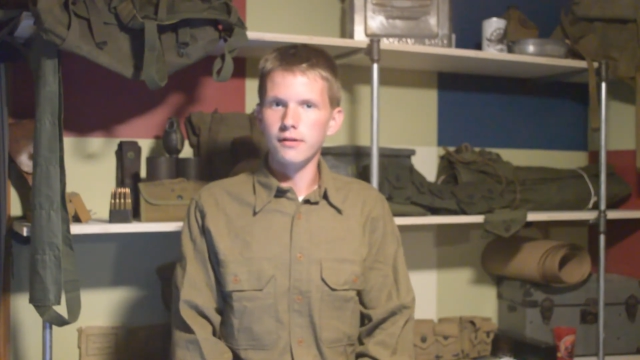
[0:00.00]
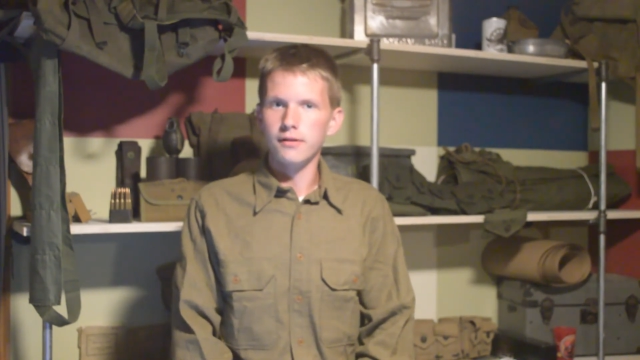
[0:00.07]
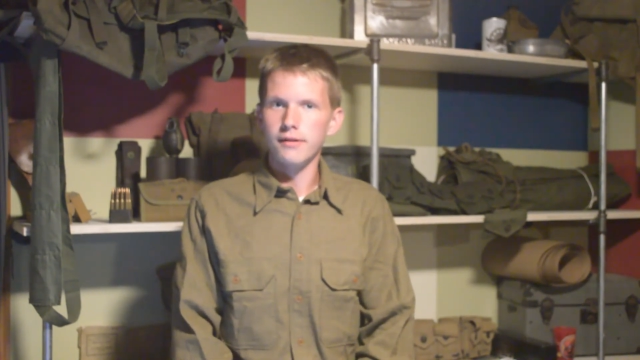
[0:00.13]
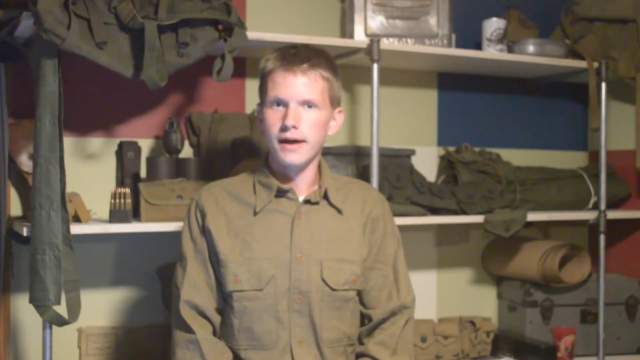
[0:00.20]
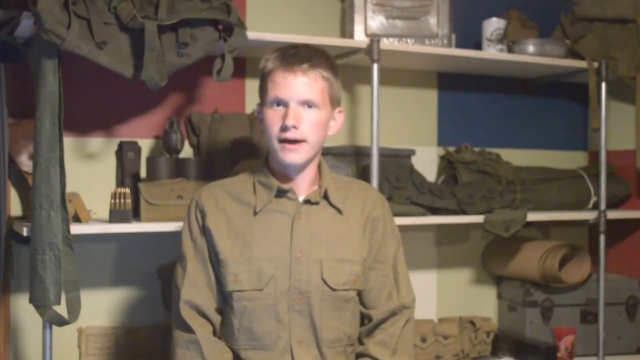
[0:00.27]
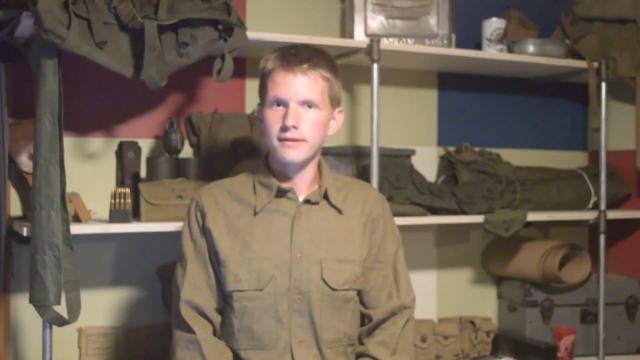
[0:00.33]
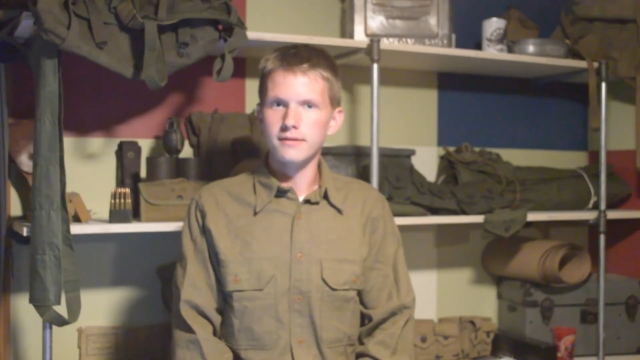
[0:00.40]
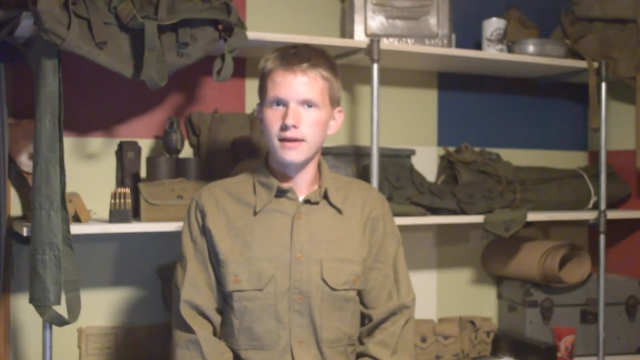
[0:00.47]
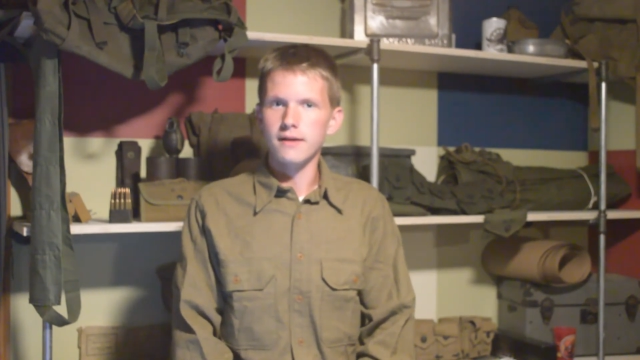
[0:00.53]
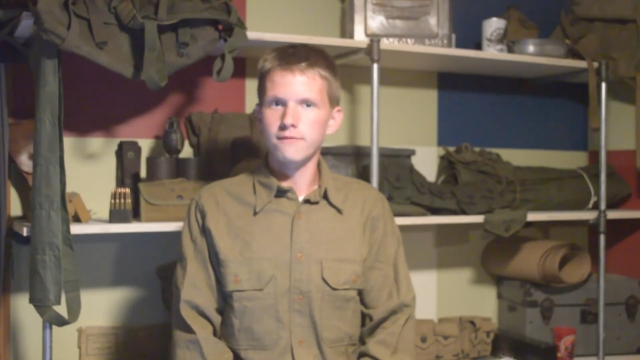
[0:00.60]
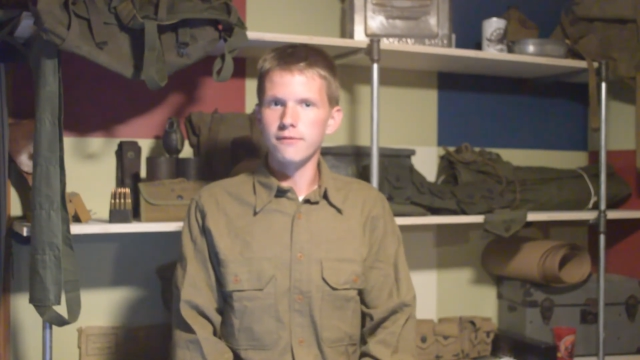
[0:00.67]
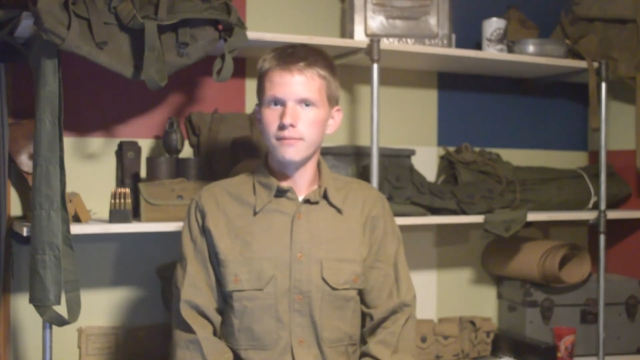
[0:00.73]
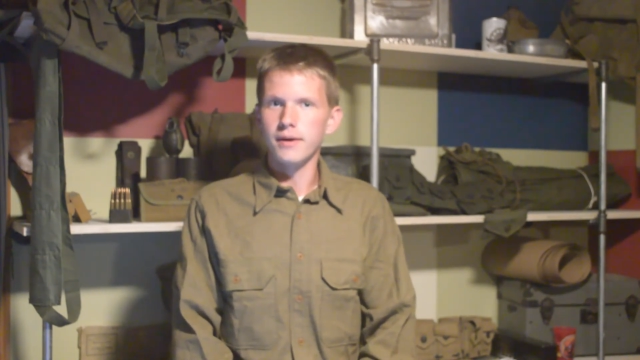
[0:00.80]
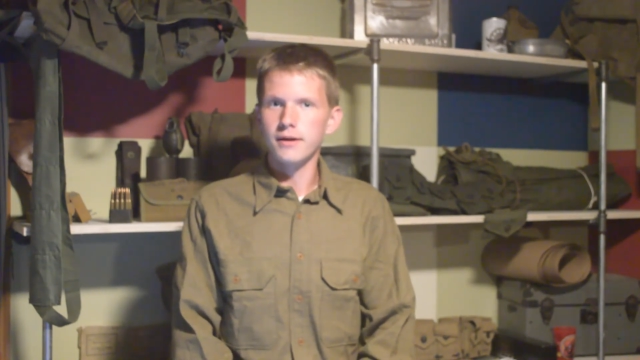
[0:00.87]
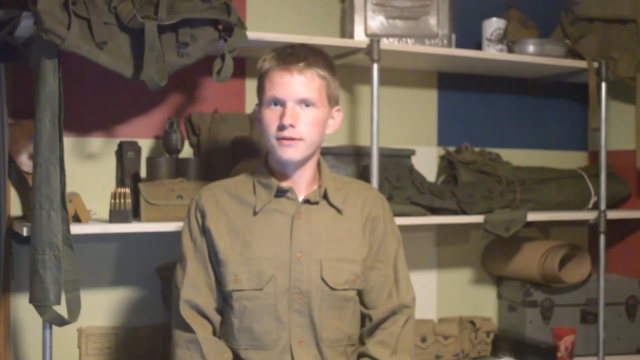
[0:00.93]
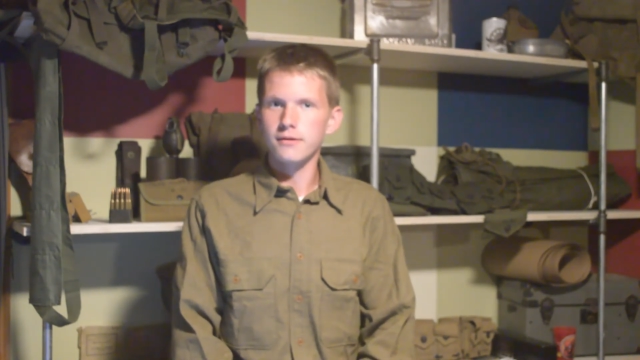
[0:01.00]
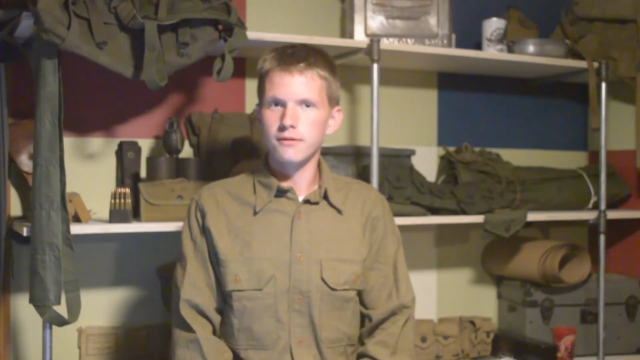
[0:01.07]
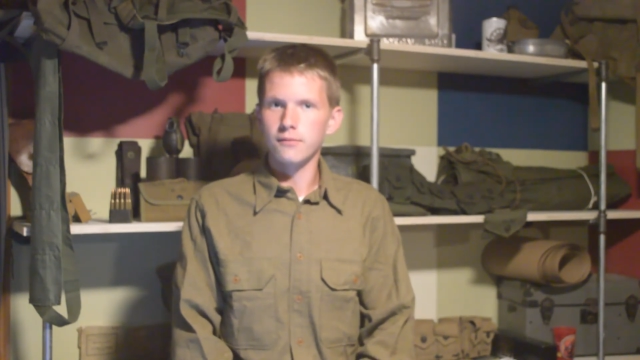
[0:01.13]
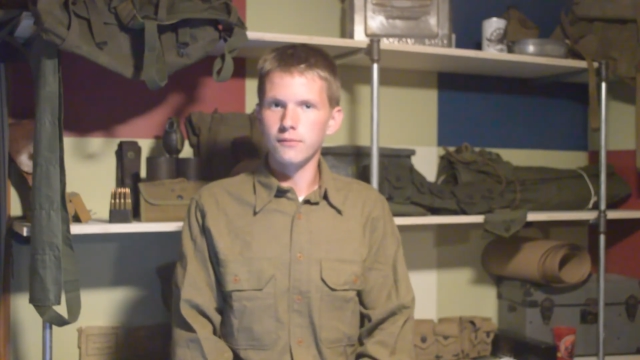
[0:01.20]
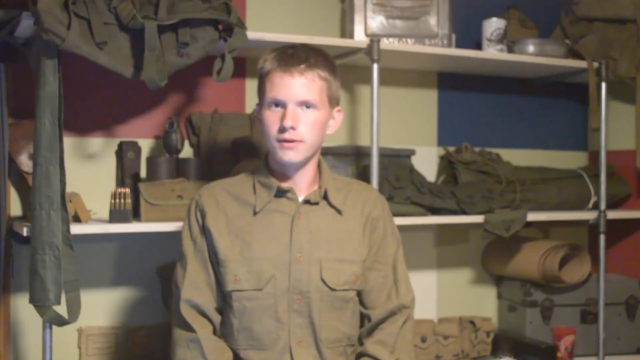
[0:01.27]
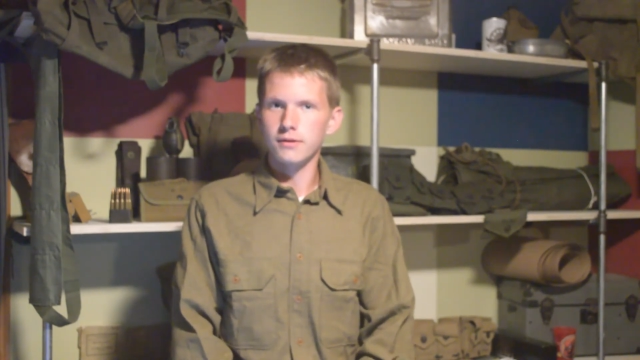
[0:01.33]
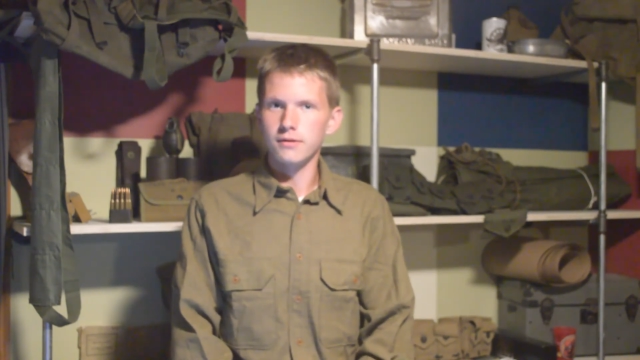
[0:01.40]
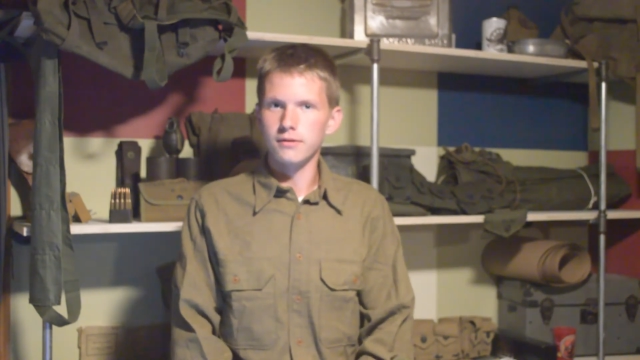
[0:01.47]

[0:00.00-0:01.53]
that's infamous with